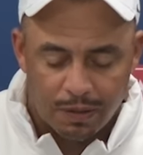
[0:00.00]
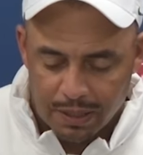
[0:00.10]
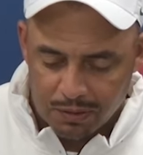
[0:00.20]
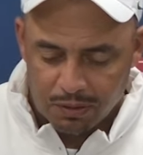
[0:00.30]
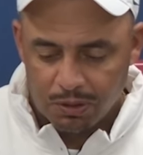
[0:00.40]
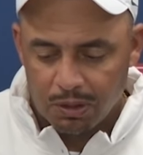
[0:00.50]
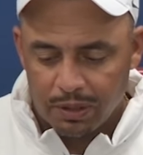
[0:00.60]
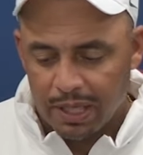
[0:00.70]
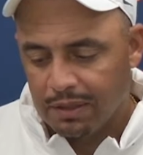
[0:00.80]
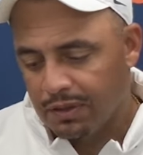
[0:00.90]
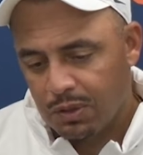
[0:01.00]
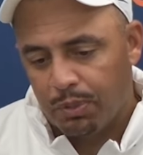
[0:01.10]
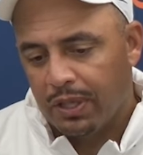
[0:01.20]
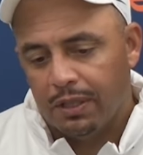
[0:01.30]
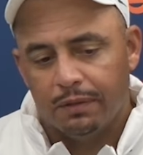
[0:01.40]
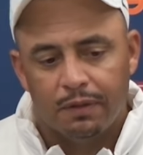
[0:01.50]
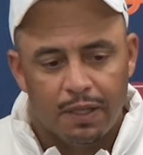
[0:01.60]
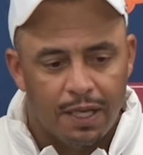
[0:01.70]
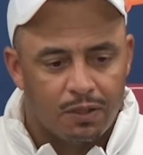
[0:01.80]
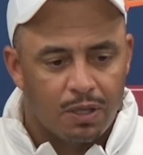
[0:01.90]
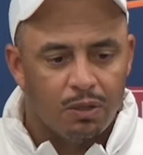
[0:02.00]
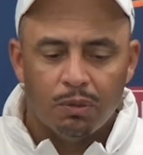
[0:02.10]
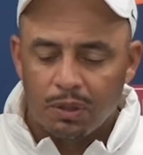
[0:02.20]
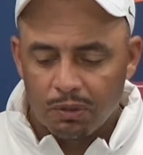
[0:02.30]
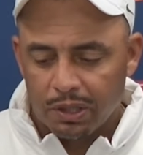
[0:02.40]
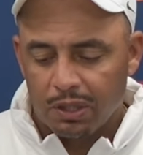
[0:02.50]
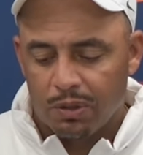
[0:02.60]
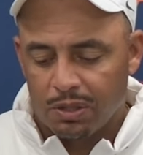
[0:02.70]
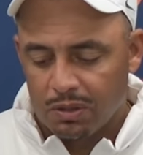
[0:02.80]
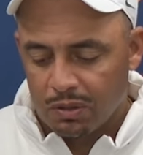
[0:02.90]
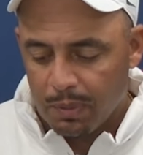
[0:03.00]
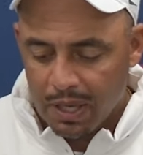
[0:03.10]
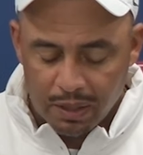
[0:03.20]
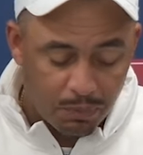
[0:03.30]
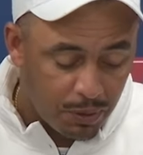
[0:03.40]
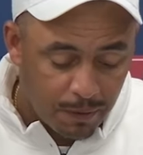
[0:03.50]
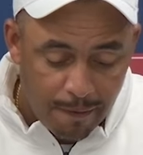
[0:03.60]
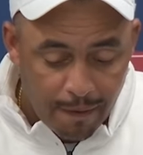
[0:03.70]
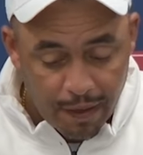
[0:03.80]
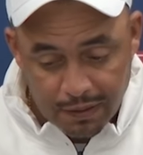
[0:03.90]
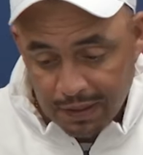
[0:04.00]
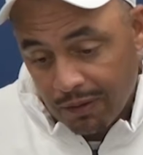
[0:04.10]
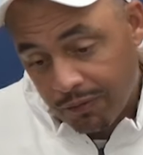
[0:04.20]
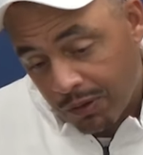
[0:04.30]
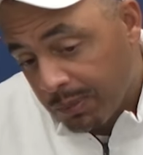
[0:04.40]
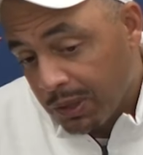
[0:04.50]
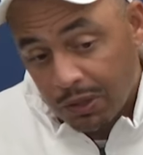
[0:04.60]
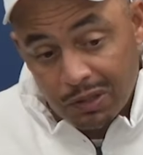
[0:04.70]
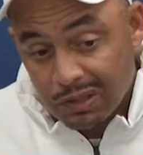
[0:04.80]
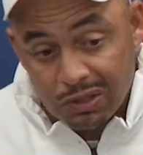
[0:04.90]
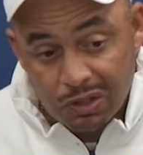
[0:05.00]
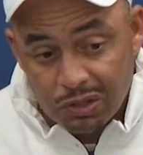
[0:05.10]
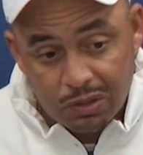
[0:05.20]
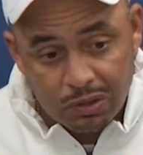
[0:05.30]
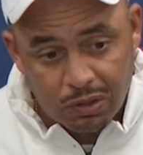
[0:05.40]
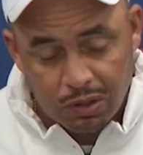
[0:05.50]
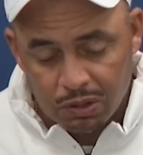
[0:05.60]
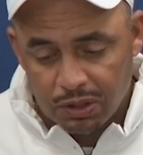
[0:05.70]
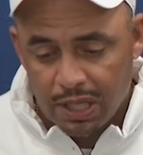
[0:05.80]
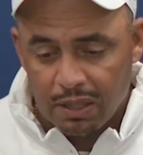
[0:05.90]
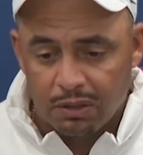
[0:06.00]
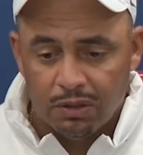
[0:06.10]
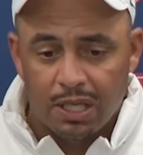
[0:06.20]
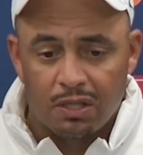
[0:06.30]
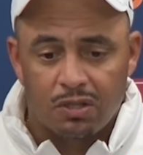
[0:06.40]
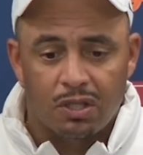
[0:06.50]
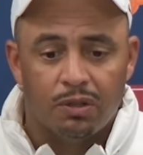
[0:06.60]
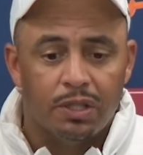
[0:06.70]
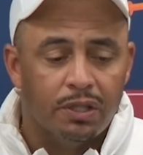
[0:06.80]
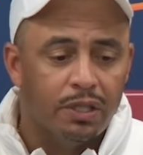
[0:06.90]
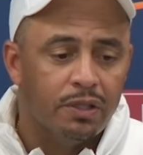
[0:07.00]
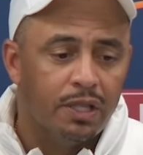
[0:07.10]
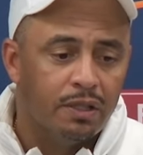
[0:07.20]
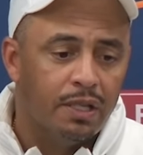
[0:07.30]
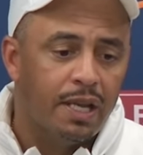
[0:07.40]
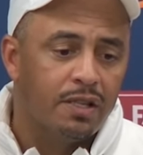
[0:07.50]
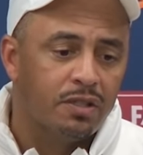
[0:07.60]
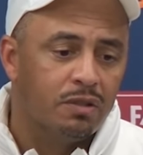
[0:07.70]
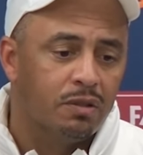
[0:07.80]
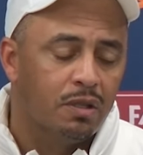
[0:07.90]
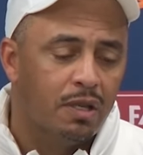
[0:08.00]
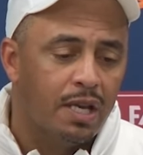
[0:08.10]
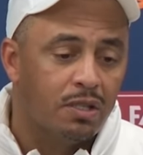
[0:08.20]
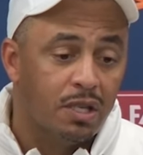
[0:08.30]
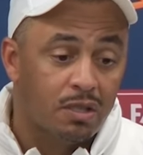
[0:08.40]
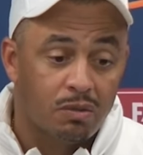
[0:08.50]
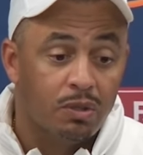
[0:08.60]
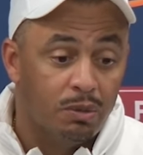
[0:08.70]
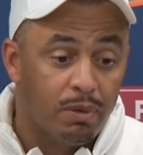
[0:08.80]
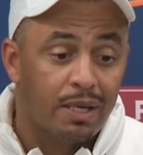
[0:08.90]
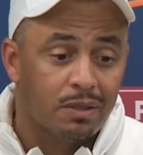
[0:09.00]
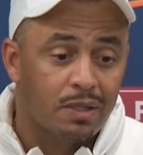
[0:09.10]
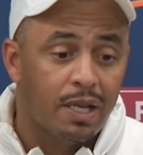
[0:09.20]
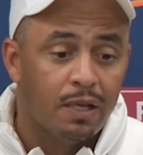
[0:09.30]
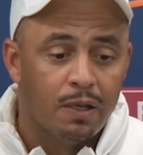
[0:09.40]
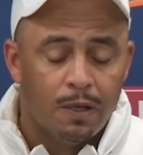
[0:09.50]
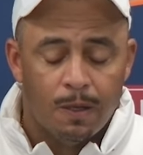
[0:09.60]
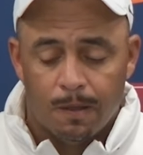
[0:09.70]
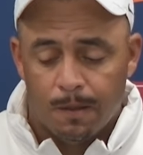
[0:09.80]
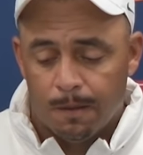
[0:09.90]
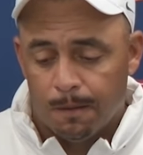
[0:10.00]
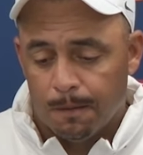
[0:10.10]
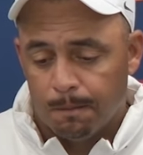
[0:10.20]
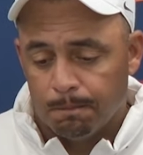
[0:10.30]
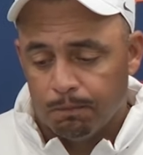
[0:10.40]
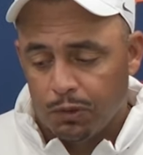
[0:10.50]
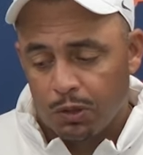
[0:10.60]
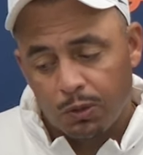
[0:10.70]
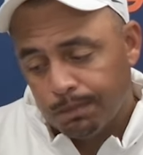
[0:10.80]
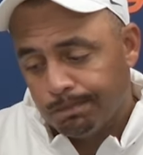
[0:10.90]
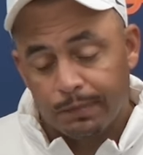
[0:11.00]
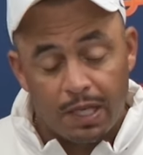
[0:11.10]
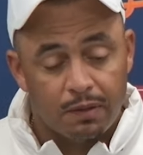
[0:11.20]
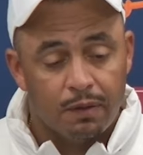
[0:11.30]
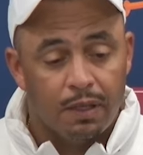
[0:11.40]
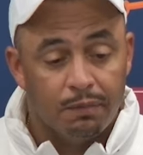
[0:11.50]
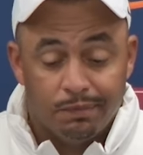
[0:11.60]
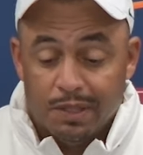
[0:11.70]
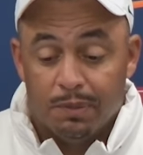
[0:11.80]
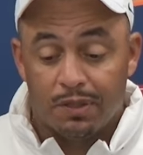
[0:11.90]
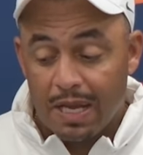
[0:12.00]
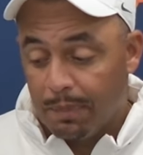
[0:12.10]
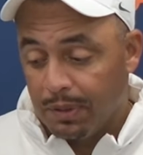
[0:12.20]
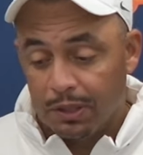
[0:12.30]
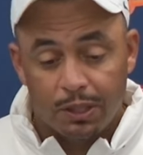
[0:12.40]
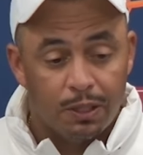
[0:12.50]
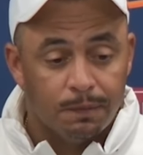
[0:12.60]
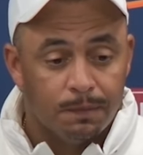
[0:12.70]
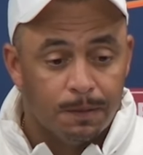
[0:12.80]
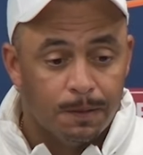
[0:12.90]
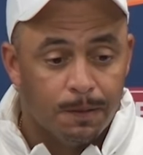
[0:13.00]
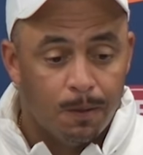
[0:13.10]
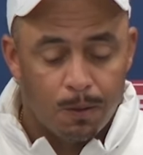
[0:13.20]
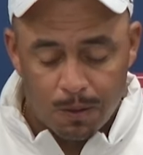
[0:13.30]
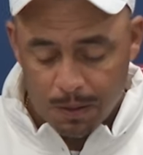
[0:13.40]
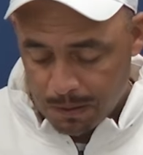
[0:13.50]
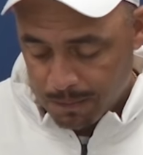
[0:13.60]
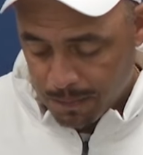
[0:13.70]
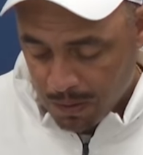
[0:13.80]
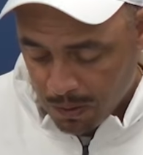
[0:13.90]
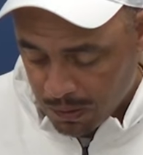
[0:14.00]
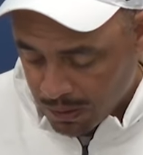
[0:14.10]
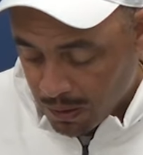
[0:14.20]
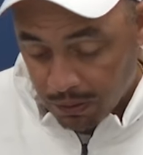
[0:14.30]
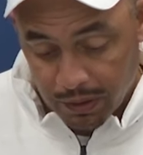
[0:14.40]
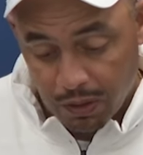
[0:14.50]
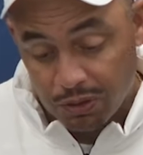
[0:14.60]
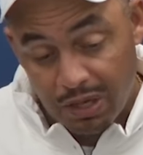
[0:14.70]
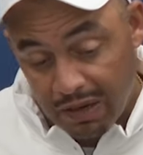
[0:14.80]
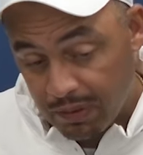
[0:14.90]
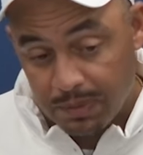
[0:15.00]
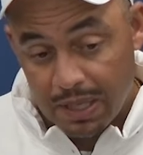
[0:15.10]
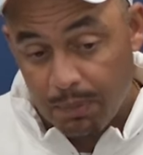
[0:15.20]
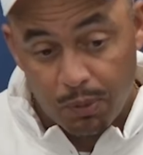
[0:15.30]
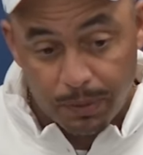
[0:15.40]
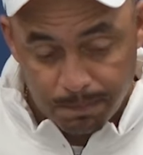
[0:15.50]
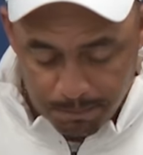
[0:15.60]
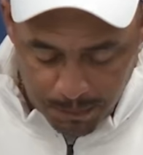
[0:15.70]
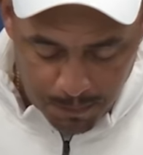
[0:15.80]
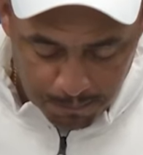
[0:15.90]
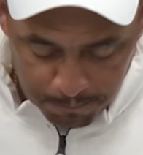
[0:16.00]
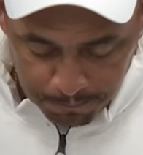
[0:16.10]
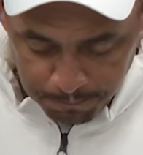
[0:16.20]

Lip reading: All right. So you don't anticipate that. So I knew we were going to get questions about it, but I stand firmly on the decision. You know, you got a center in there that hasn't had a chance to really practice that. So that, and he'd been snapping in the gun all drive up to that point. So.